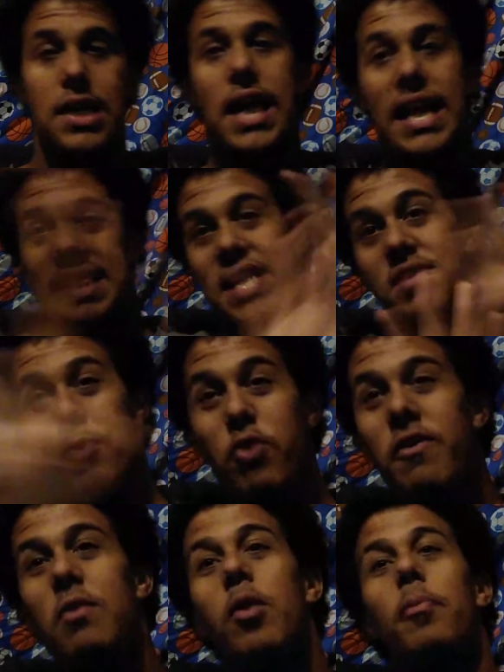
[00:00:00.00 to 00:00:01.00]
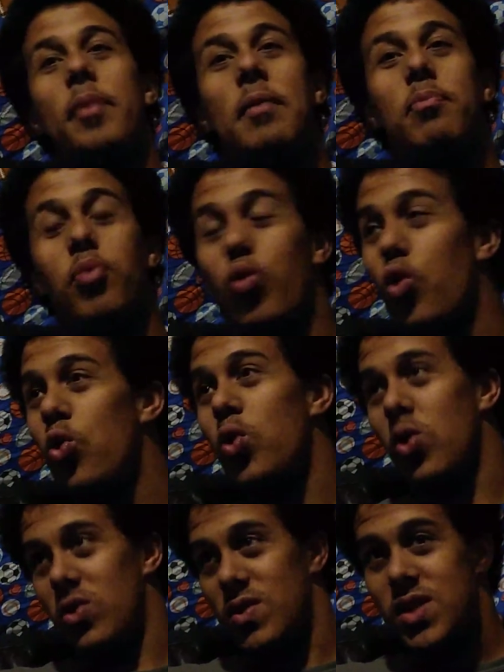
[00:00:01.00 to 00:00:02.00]
Yeah, this movie will be
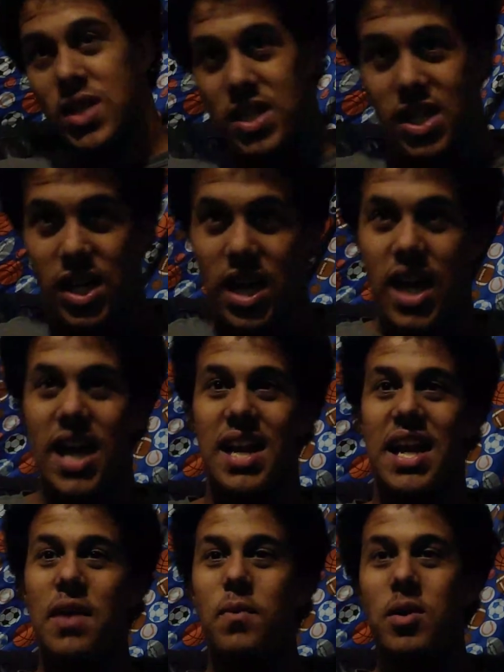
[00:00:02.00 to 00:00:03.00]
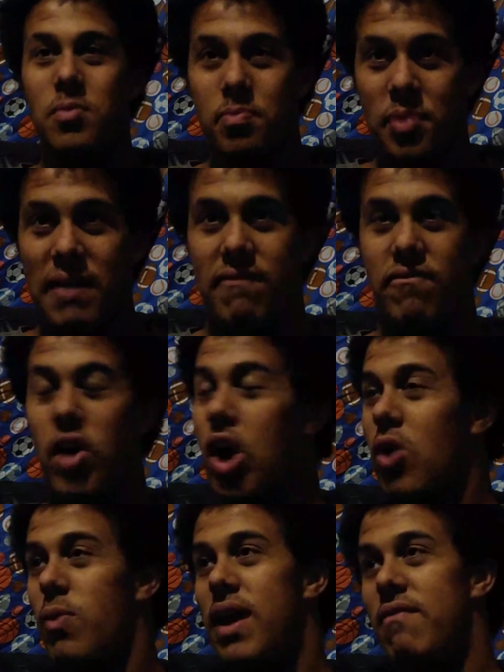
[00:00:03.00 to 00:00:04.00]
brutal. And they will be
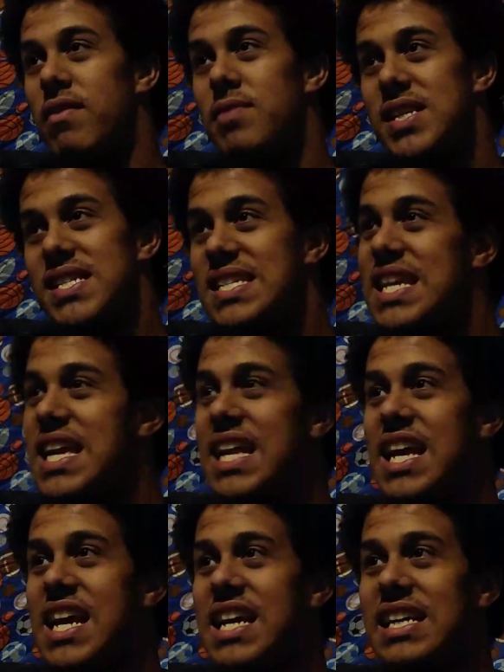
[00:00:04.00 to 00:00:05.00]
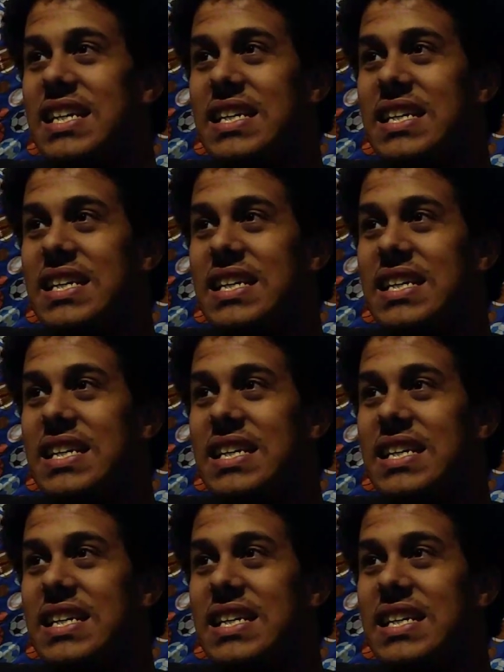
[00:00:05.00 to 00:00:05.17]
far away from the city.